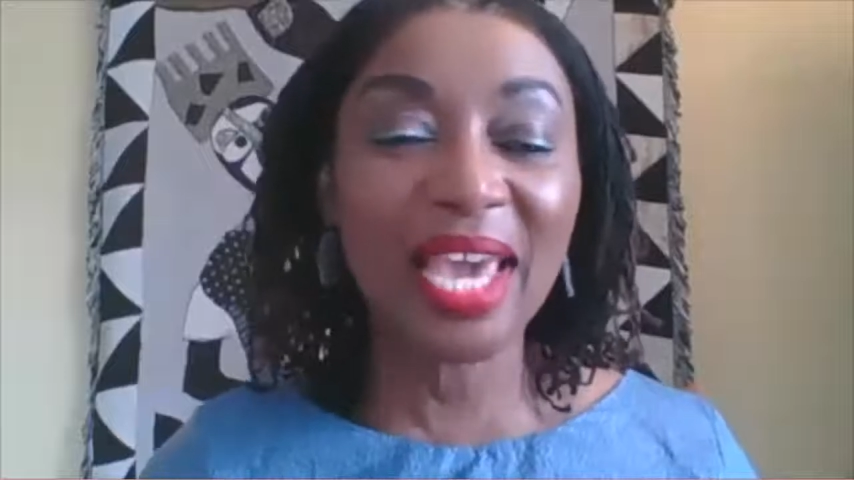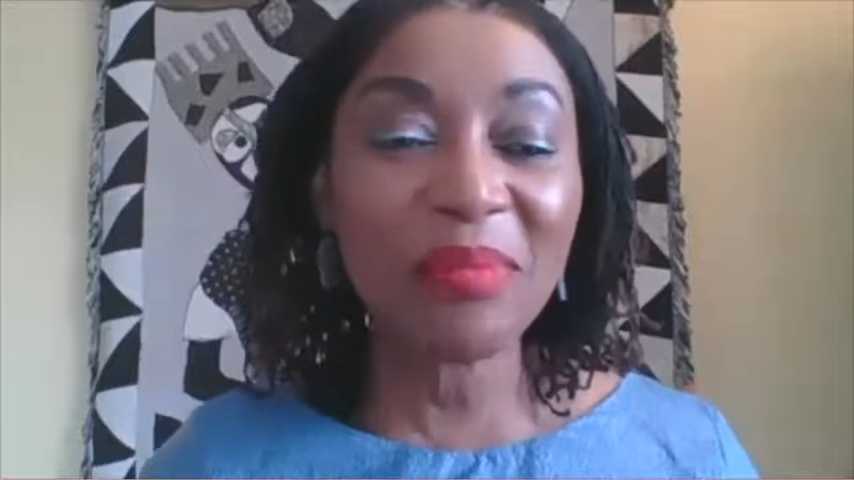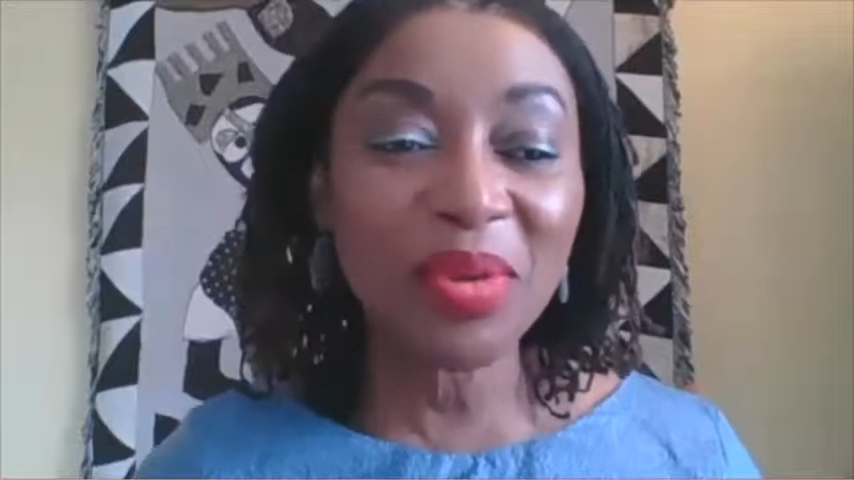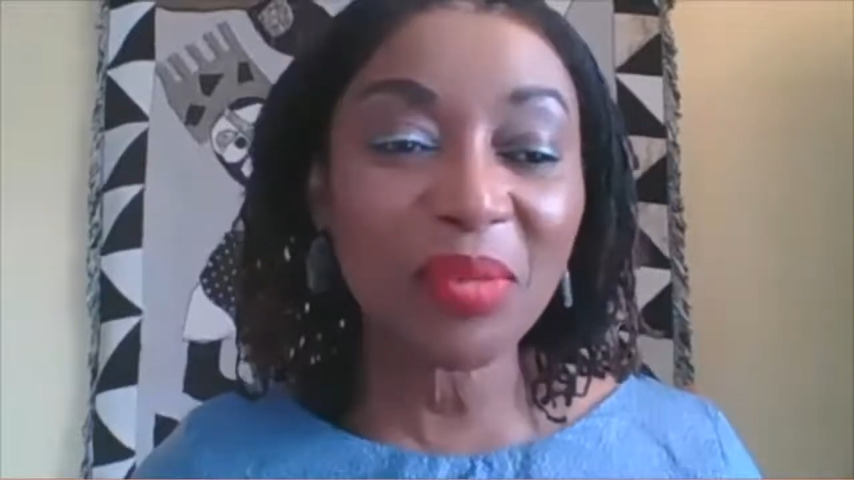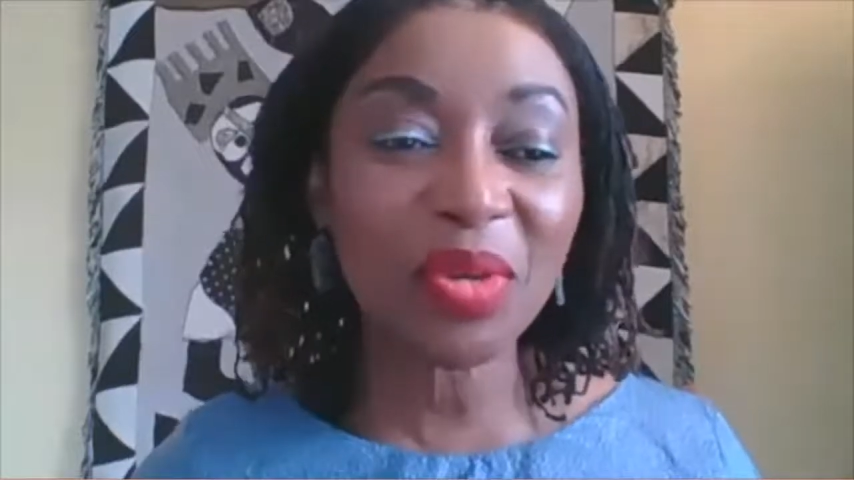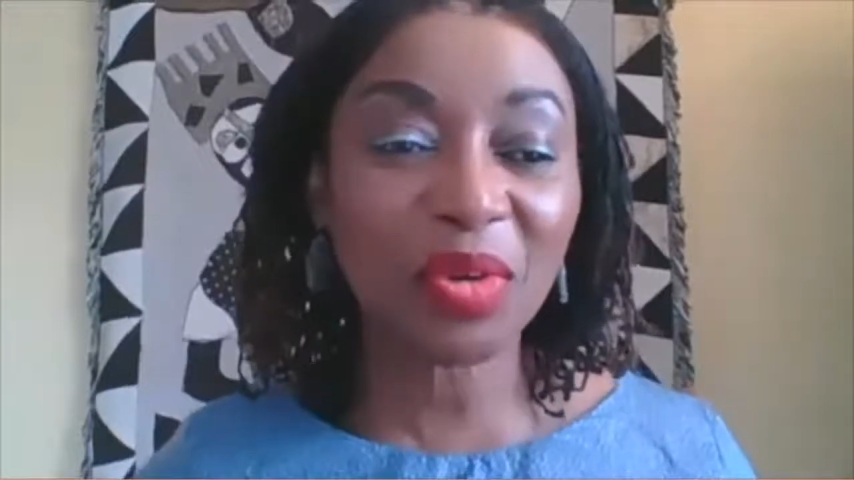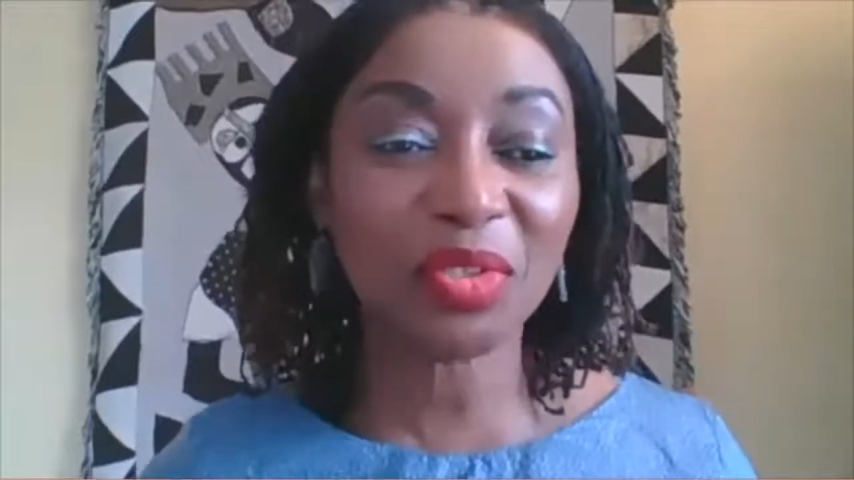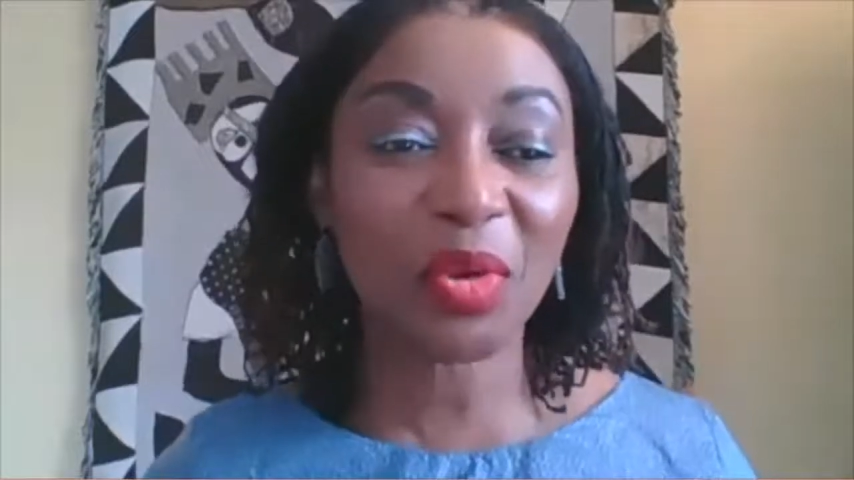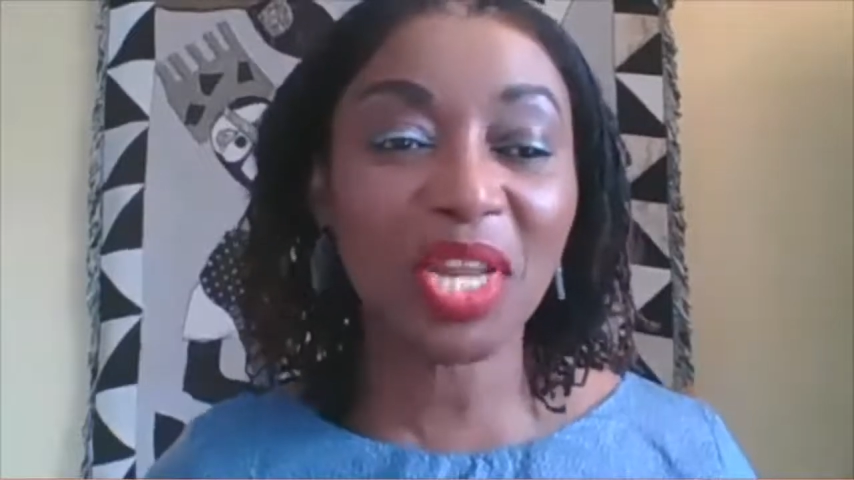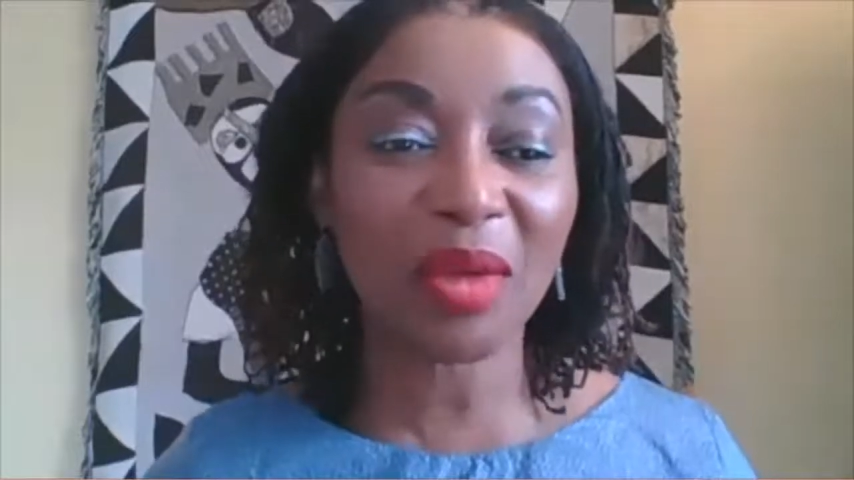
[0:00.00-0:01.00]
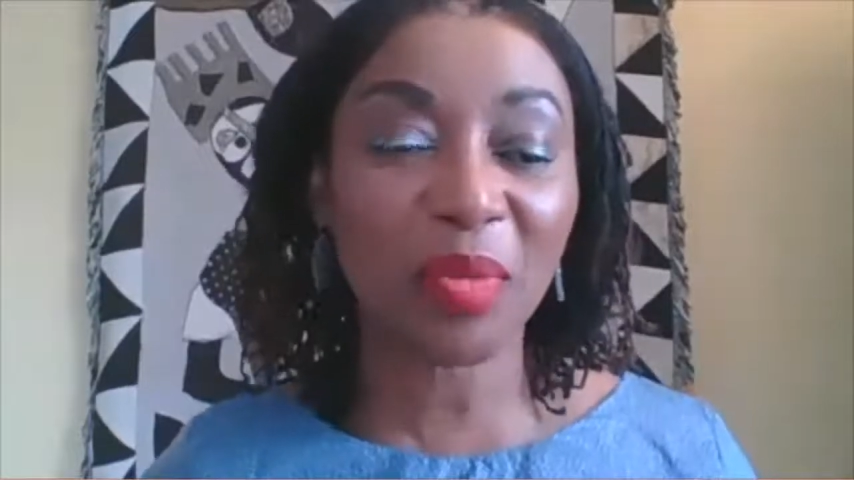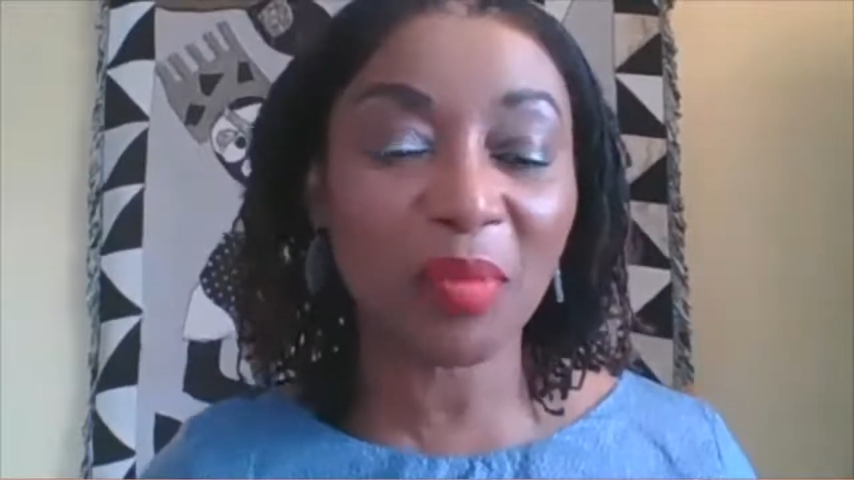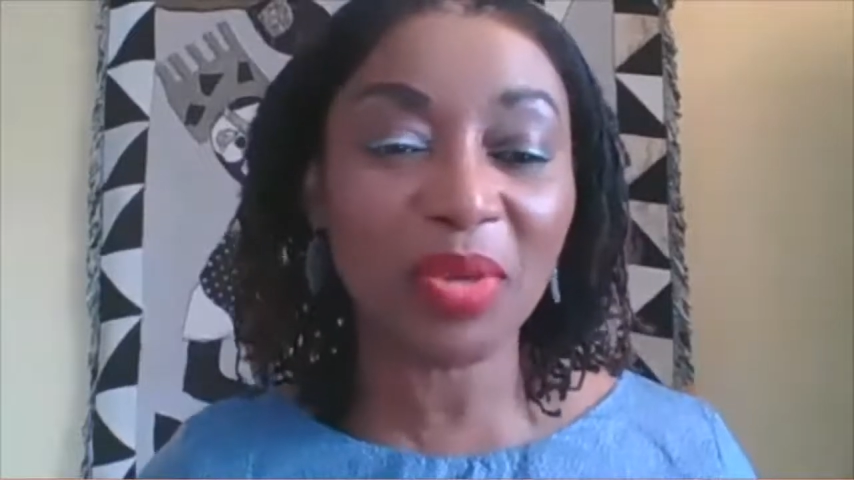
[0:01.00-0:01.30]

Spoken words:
because Kodak brought me here,